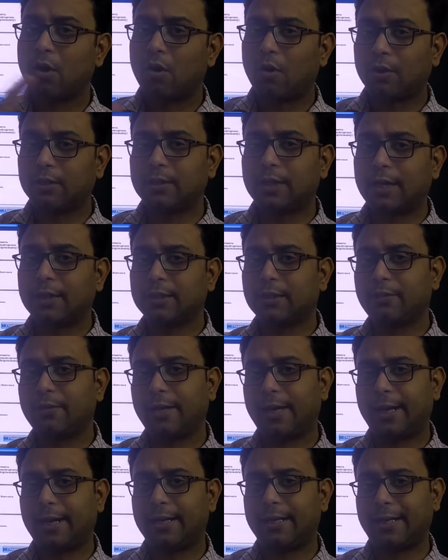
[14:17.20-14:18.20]
On the other
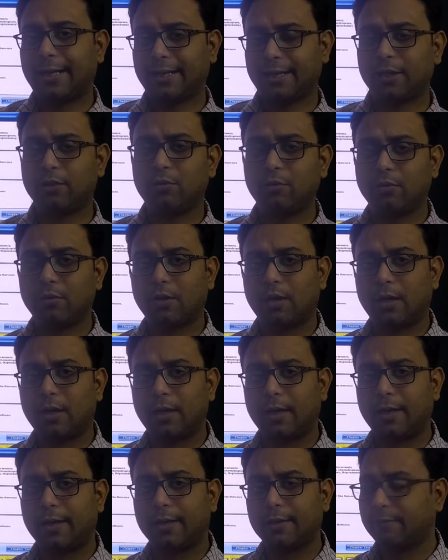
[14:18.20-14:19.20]
hand, like you
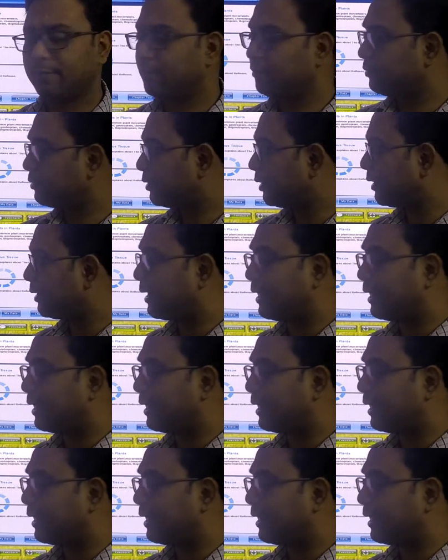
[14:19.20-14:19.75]
see